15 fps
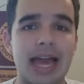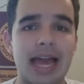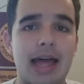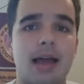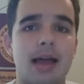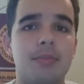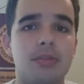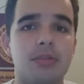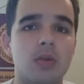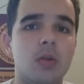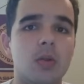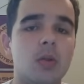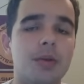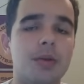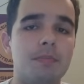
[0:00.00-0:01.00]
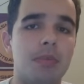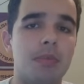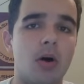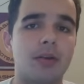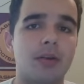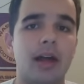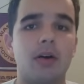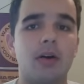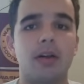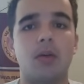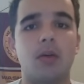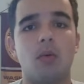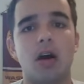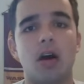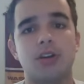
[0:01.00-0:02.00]
absolutely balled out in the
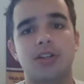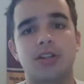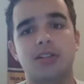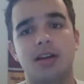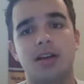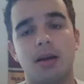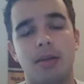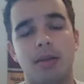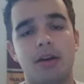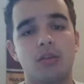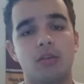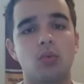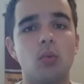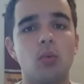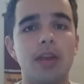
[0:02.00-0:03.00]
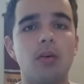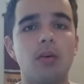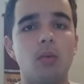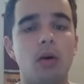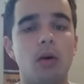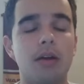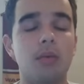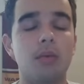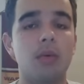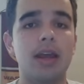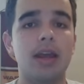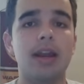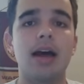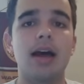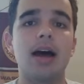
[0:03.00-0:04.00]
Washington Commanders week 1 win